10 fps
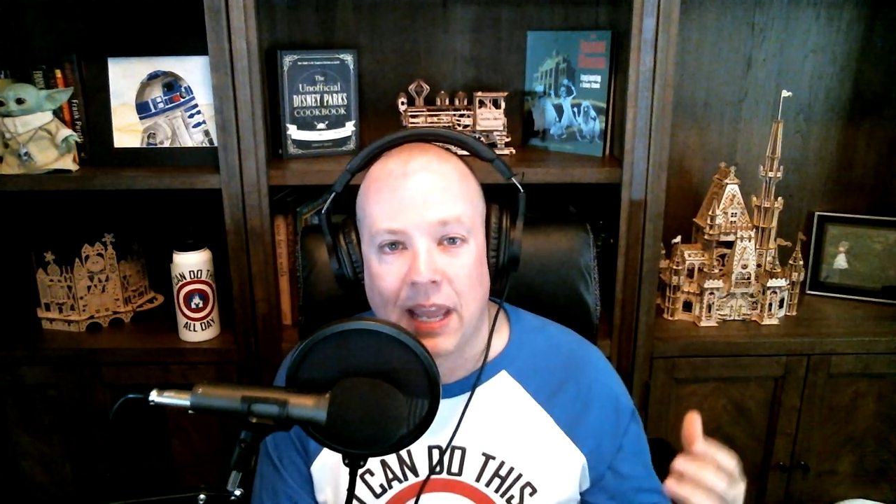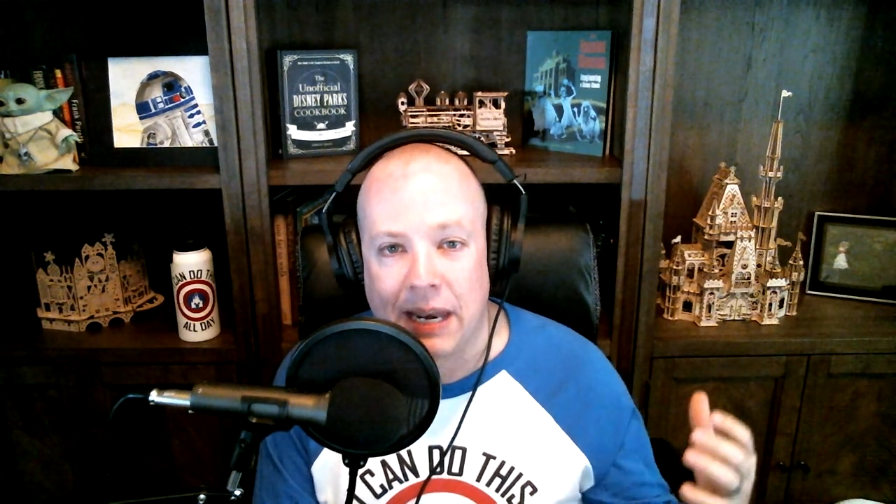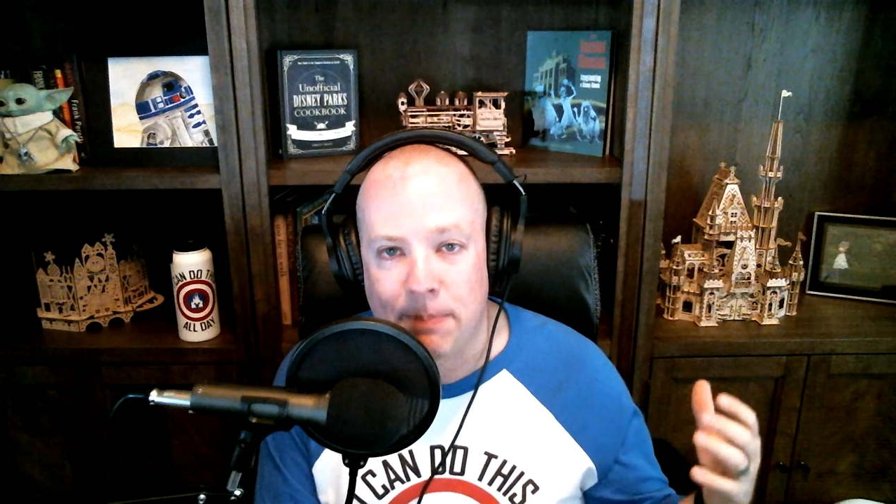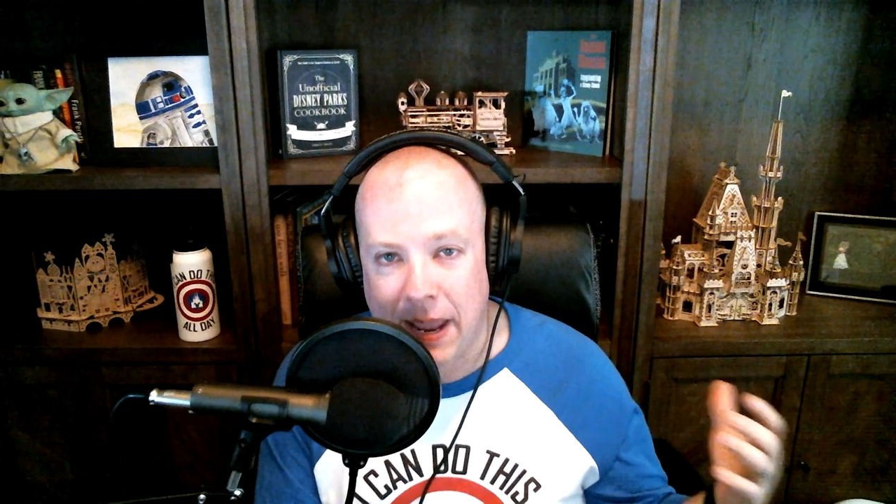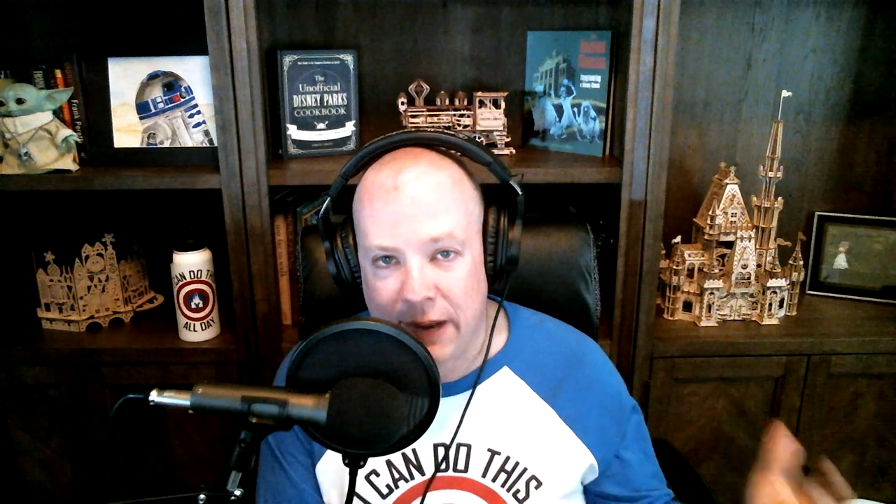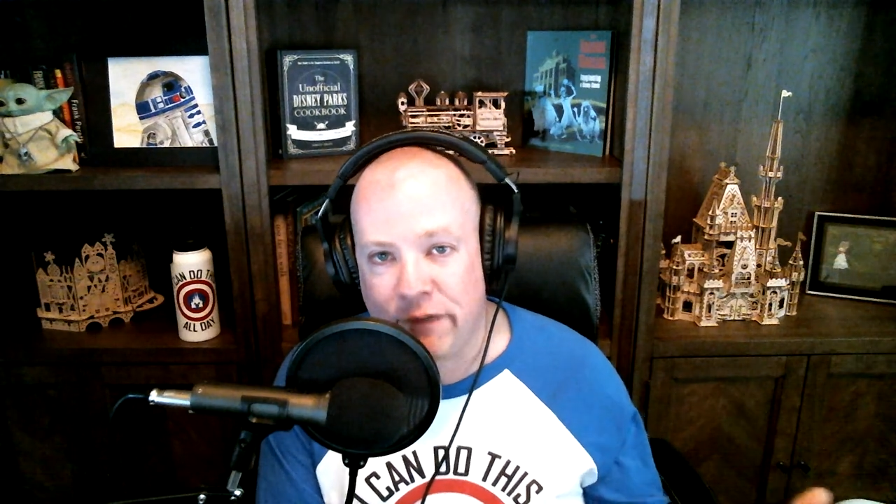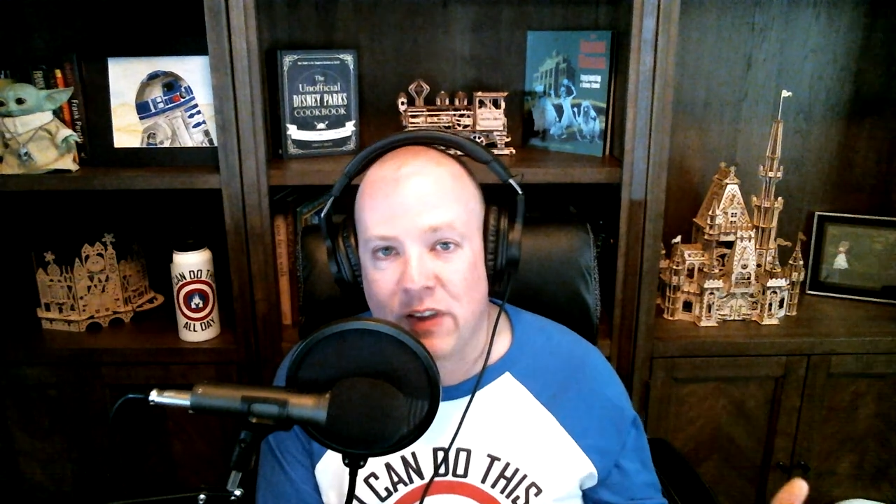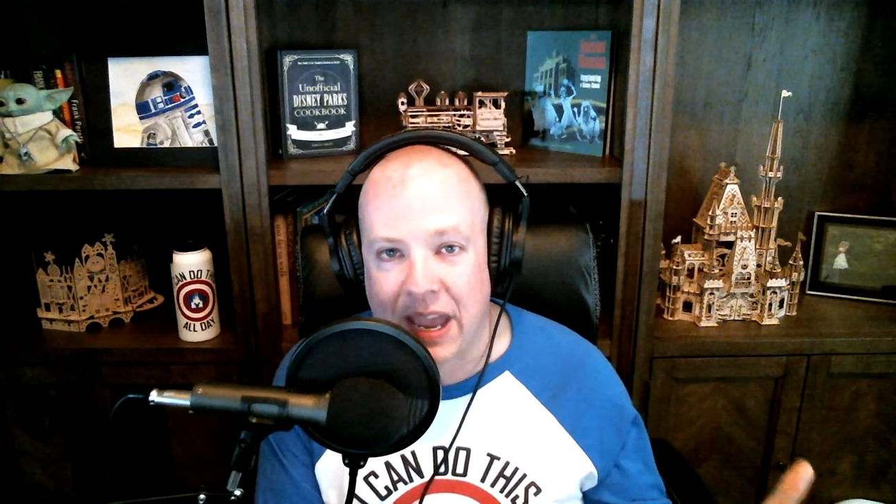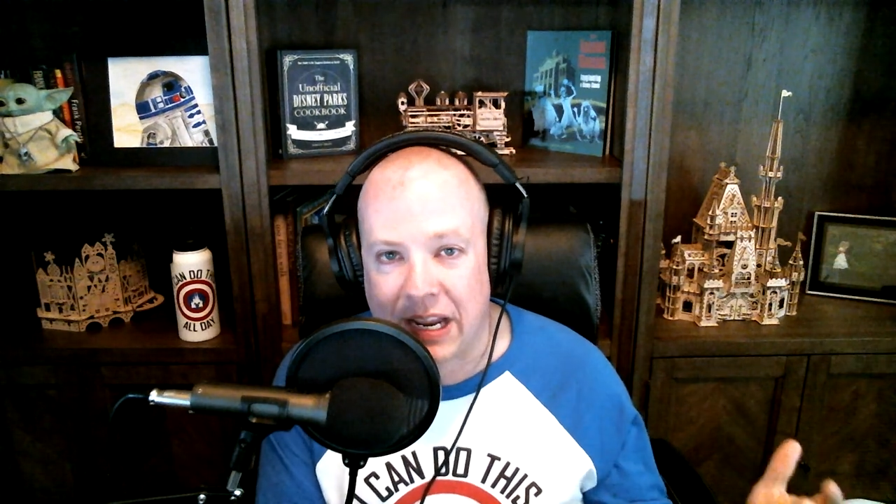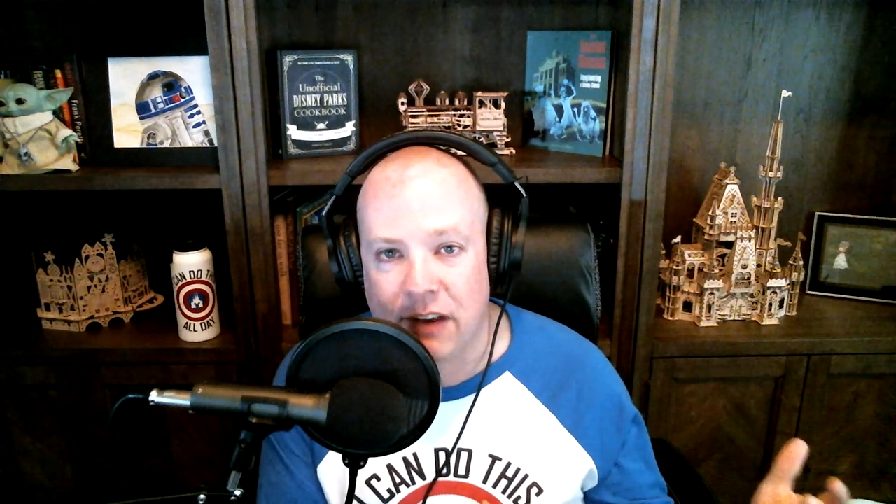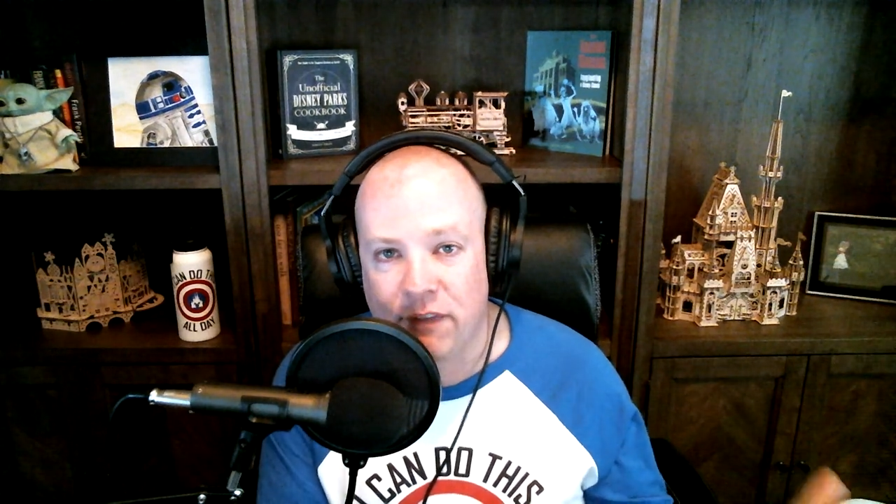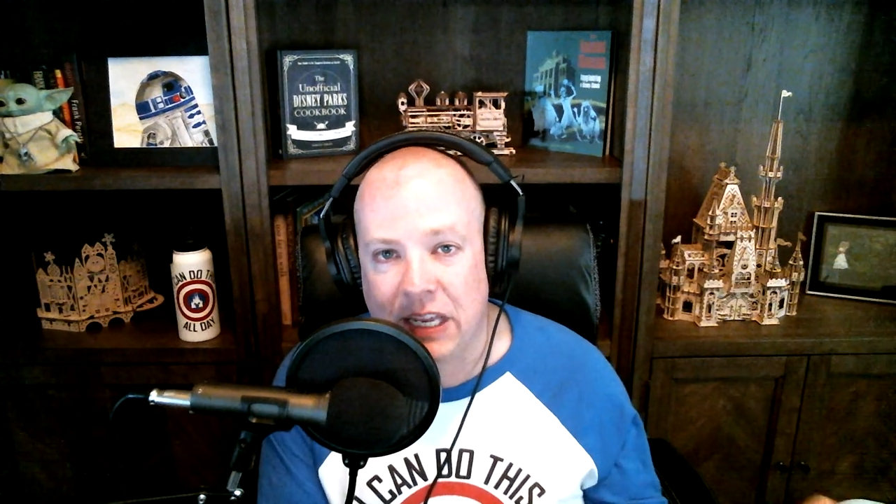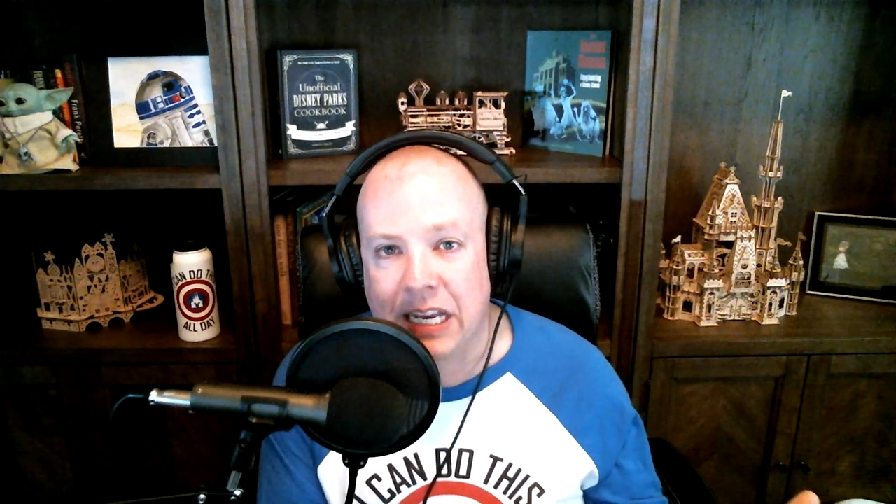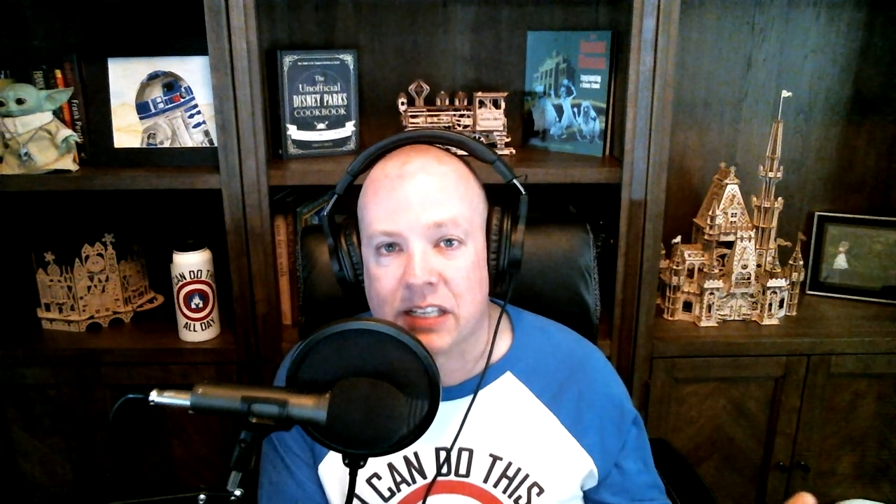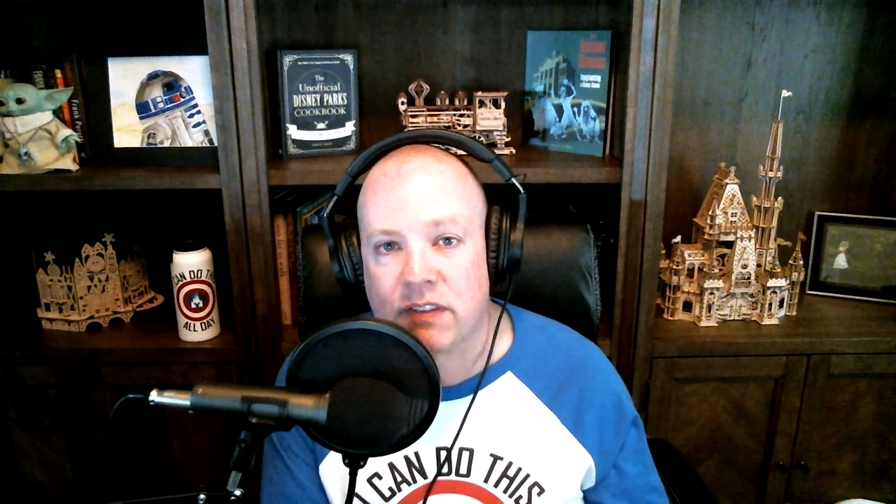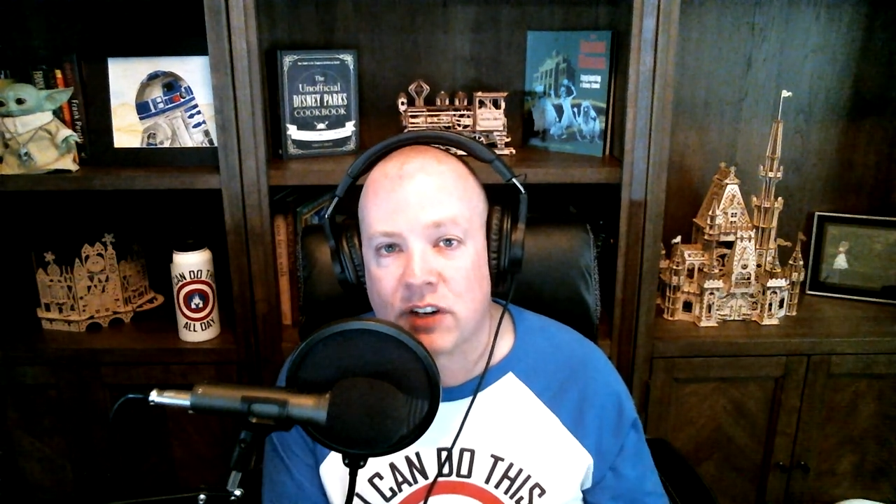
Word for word: and paying for that convenience